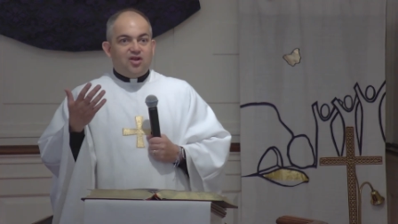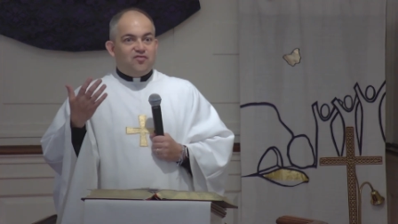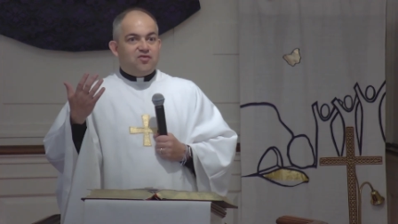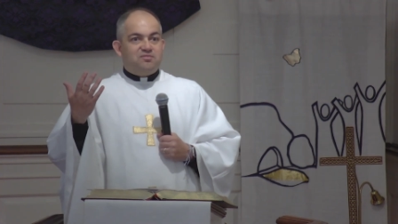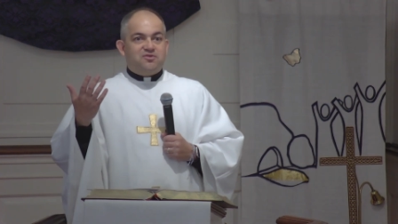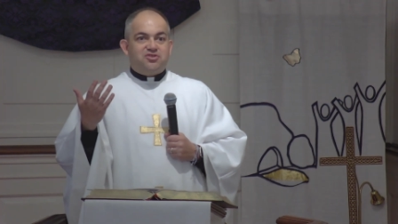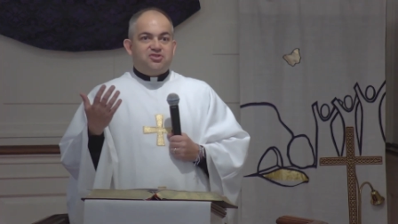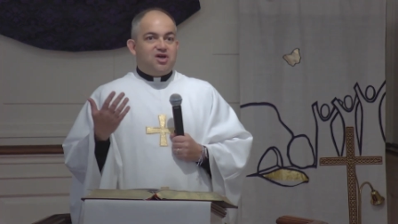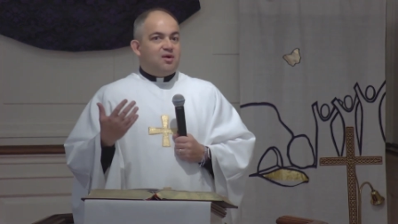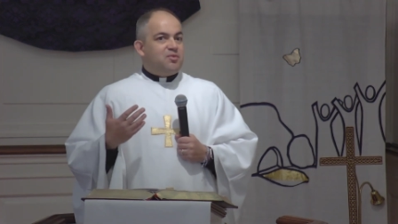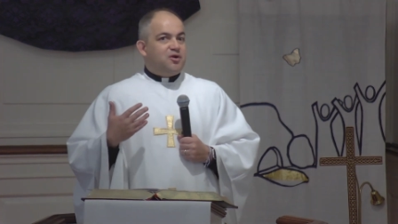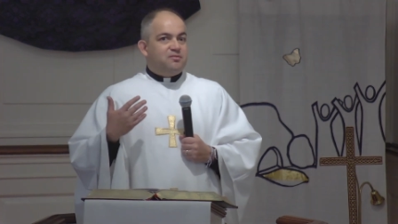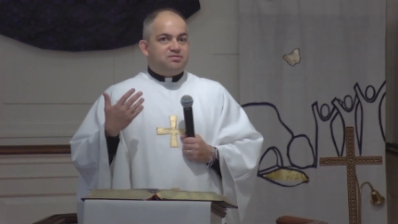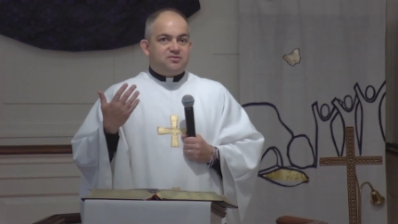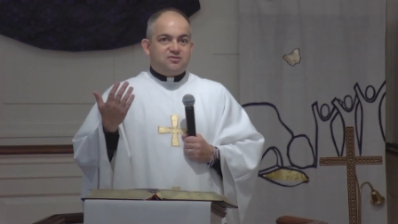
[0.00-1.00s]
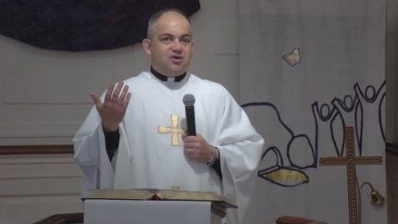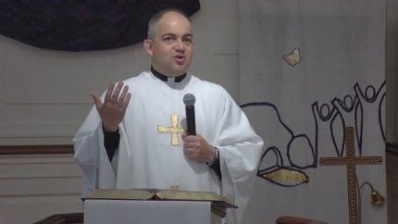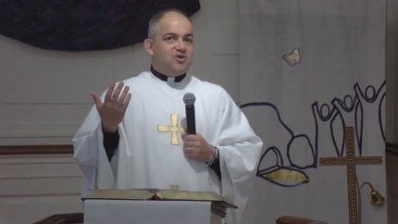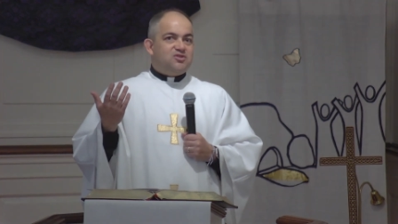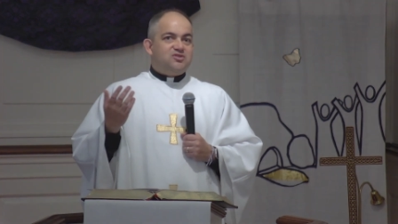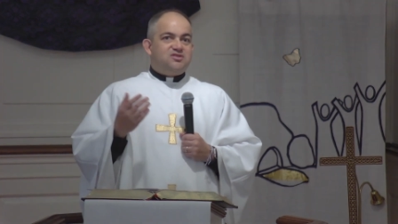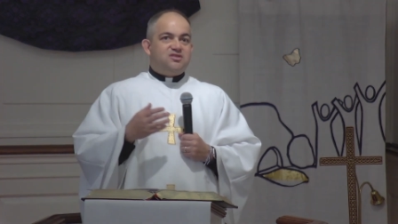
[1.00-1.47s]
you know, from the suburbs
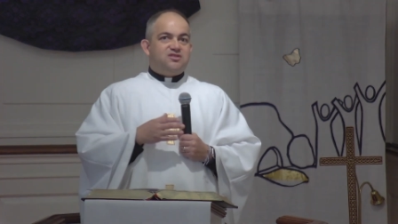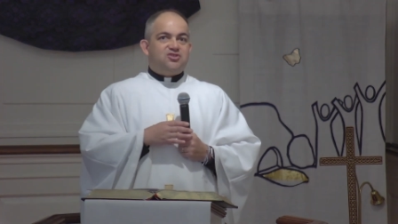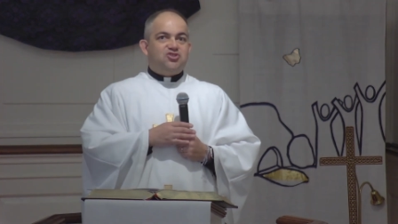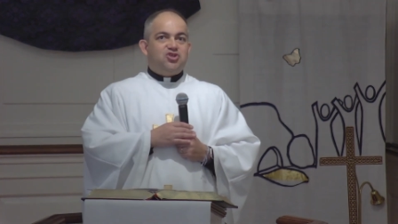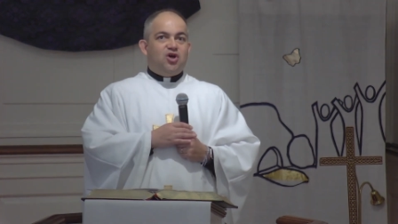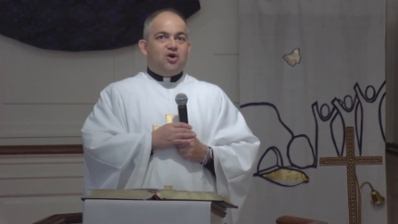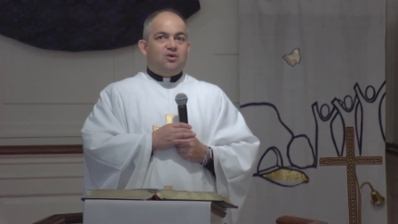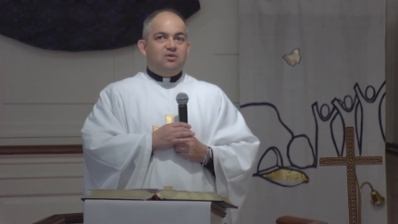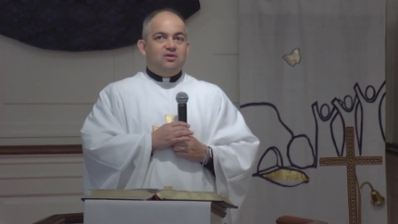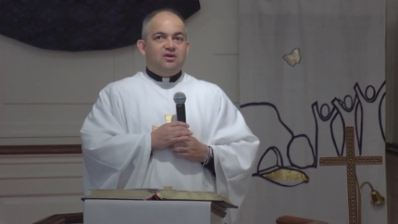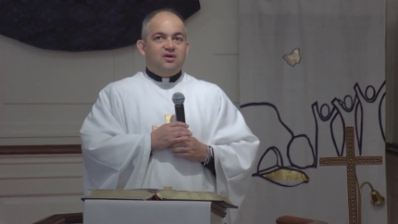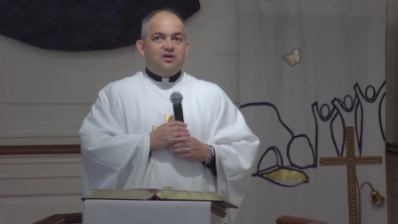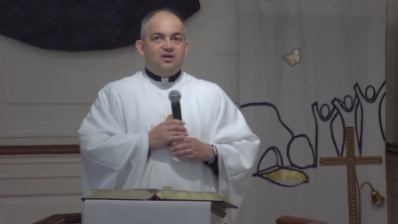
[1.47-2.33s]
going to see the show,